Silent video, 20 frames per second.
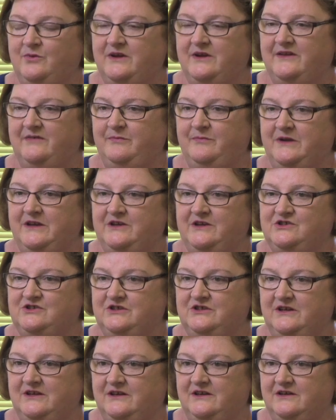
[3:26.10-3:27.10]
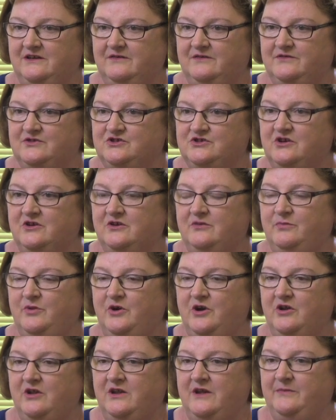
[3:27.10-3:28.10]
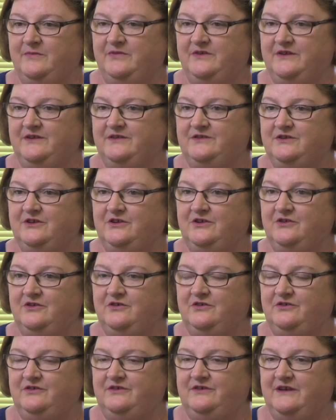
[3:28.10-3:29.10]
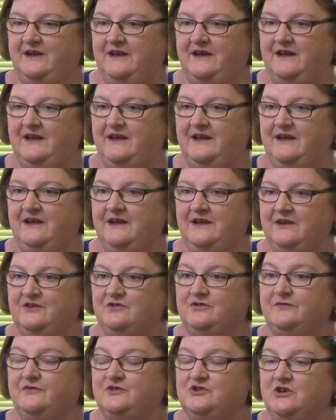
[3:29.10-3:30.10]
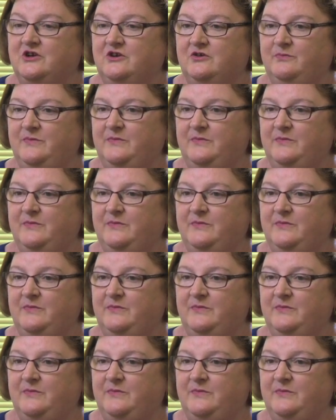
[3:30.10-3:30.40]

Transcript: way of managing vaginal prolapse is to use a intravaginal